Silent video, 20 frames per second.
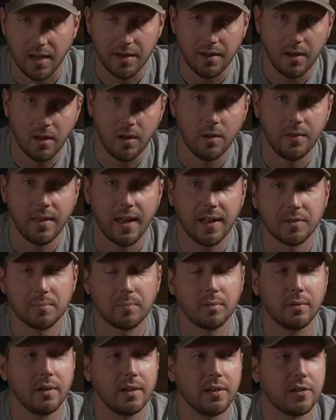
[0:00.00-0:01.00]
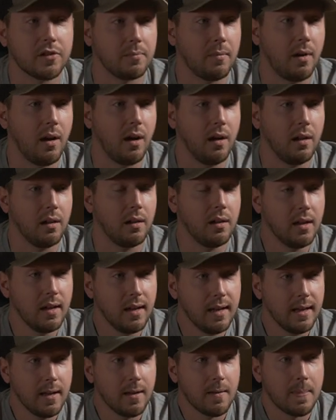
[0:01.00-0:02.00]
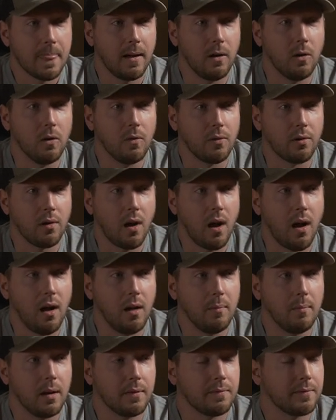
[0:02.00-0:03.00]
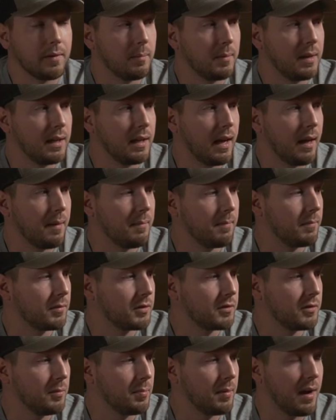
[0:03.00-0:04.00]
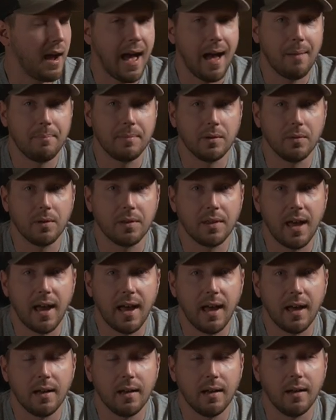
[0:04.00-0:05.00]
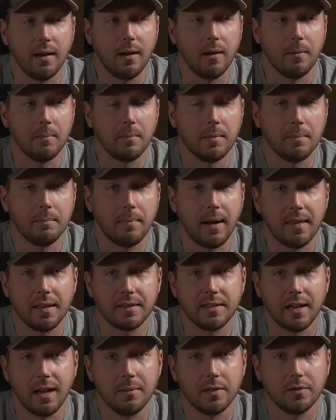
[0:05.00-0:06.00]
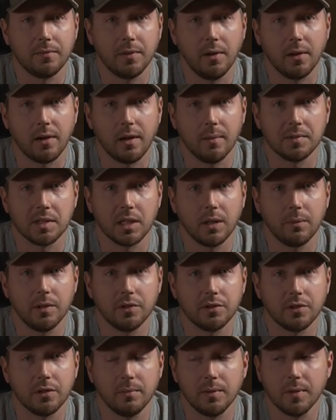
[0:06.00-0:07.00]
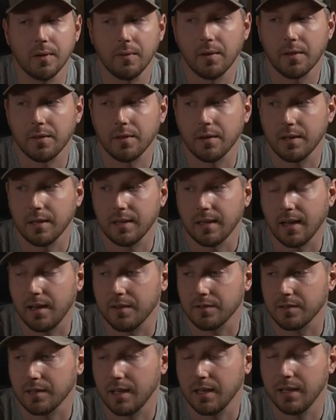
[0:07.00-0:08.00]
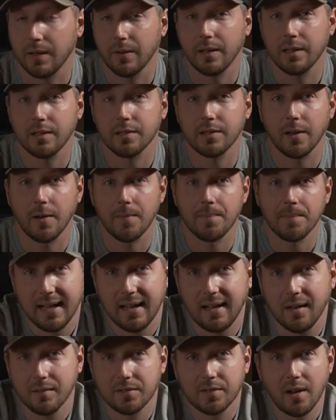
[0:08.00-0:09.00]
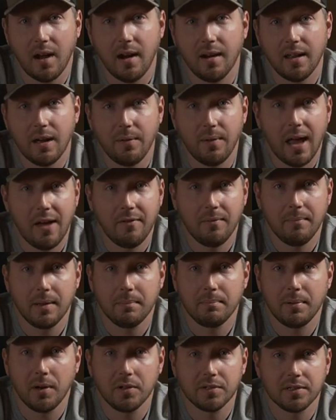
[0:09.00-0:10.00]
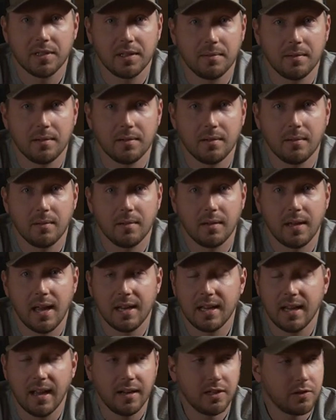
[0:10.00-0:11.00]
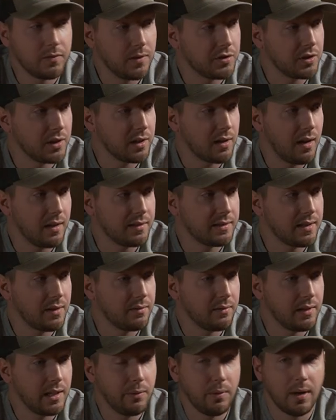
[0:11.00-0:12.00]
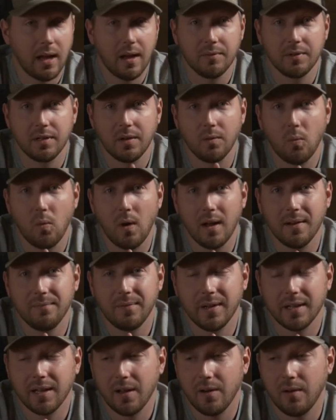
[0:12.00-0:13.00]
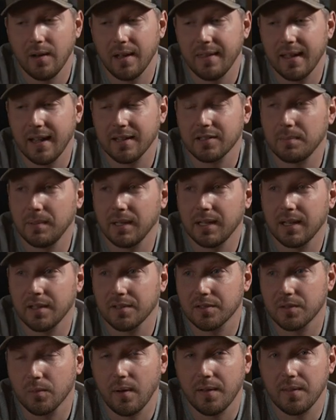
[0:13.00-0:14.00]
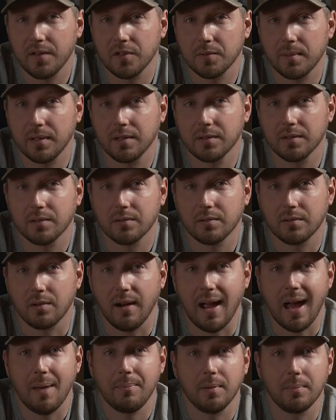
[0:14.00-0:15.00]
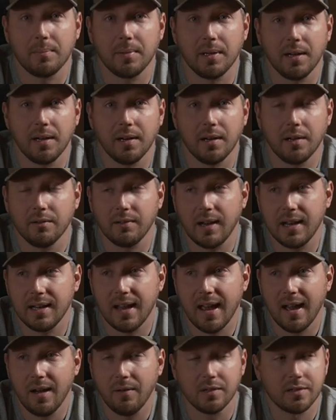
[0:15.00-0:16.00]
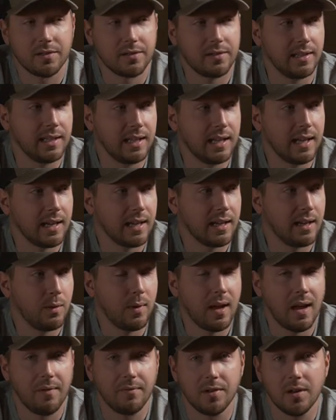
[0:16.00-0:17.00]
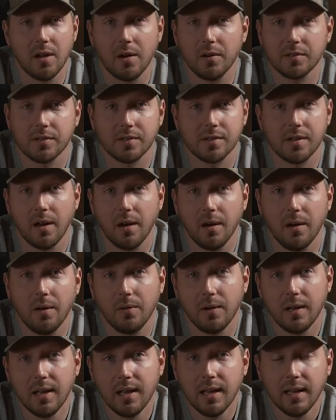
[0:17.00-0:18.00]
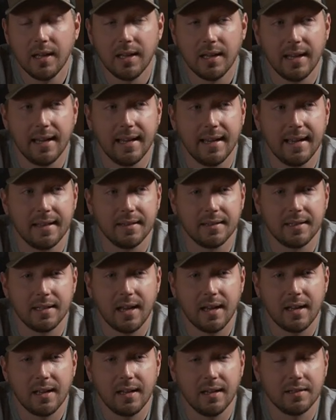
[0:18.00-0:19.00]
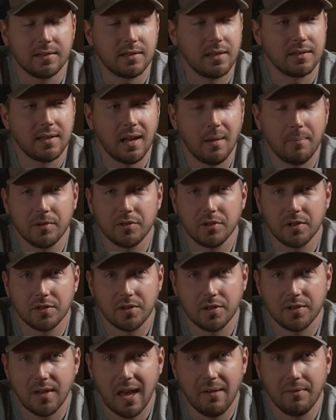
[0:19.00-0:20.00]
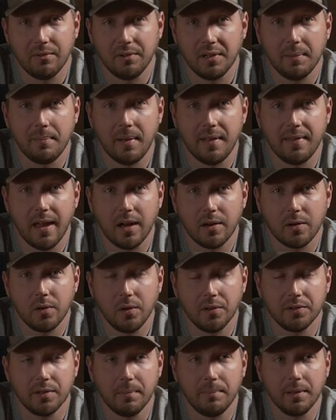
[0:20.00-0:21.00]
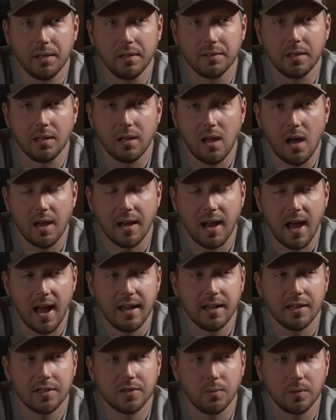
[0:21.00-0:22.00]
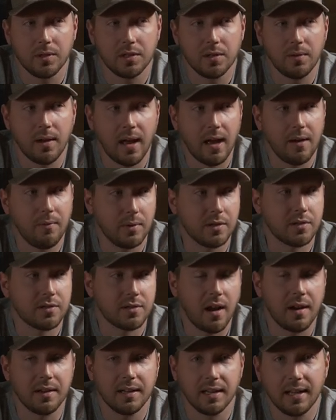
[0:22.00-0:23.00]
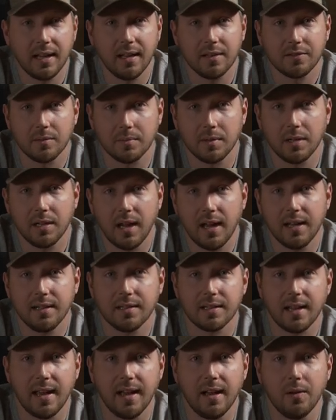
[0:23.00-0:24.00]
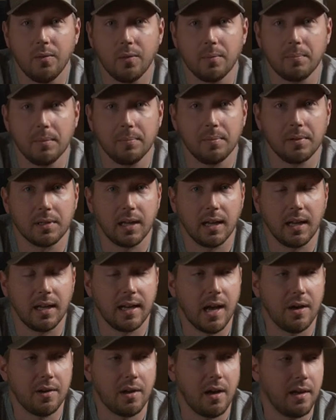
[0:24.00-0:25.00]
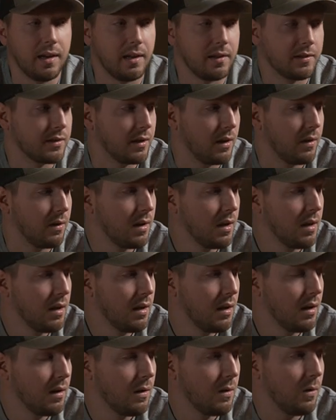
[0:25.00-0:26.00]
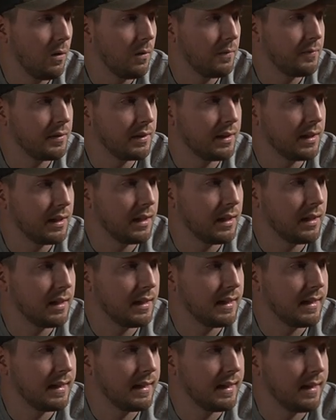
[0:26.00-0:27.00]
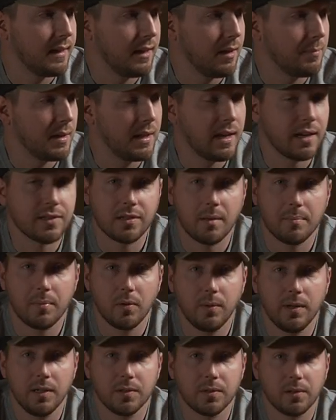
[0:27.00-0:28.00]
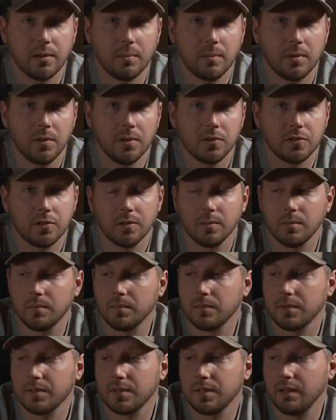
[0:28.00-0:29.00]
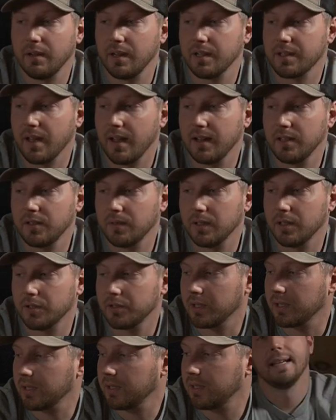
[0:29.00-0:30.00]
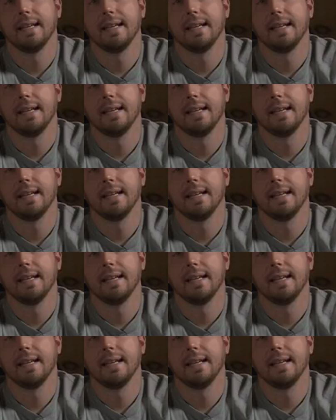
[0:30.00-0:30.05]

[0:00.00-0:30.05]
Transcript: I know that's pretty small overall, but for me, I'm super happy with that. By the time this video comes out, we should be over 30,000 anyway. So I'm sorry that we haven't been posting any ice fishing content. Really, we did one video, and that's because the weather's been crap up here. Right now it's sleeting and we have no snow, and the temperatures just haven't really been that cold to build a lot of ice. We're starting to get some good ice now where people can get out on it. So hopefully the next couple of weeks we're going to be doing some serious ice fishing,